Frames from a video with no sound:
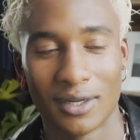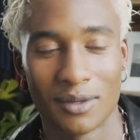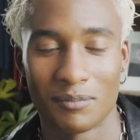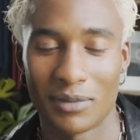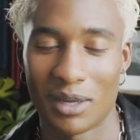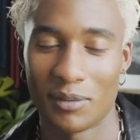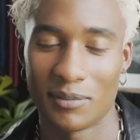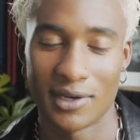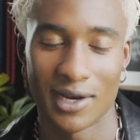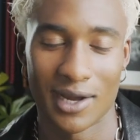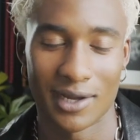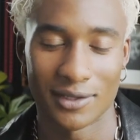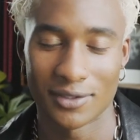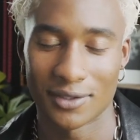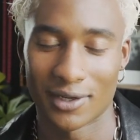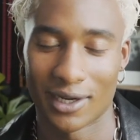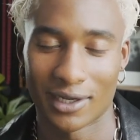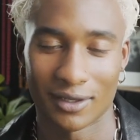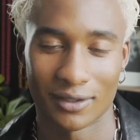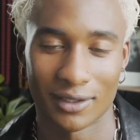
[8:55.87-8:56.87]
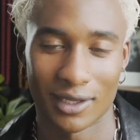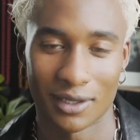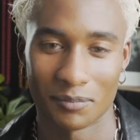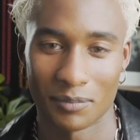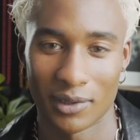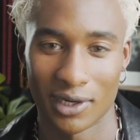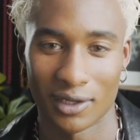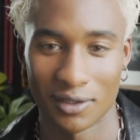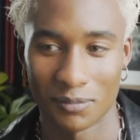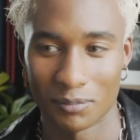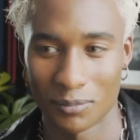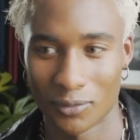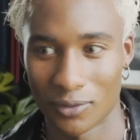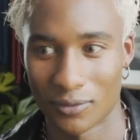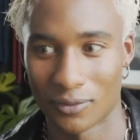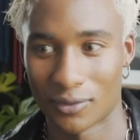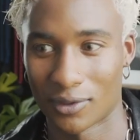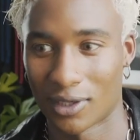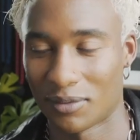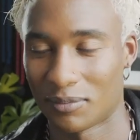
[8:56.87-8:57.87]
Maybe not talking like barely
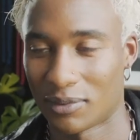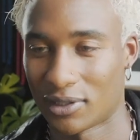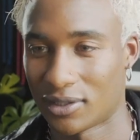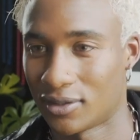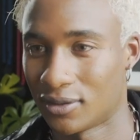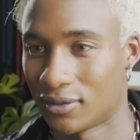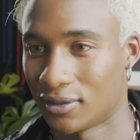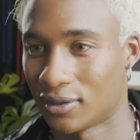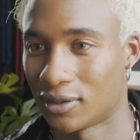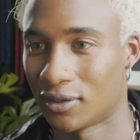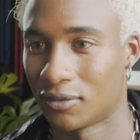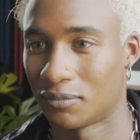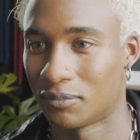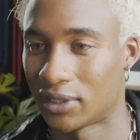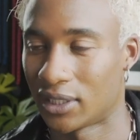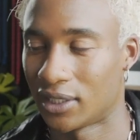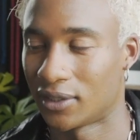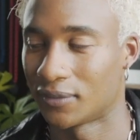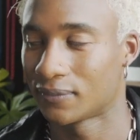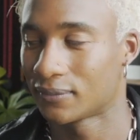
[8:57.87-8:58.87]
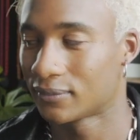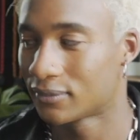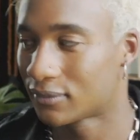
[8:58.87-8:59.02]
move throughout my studio, but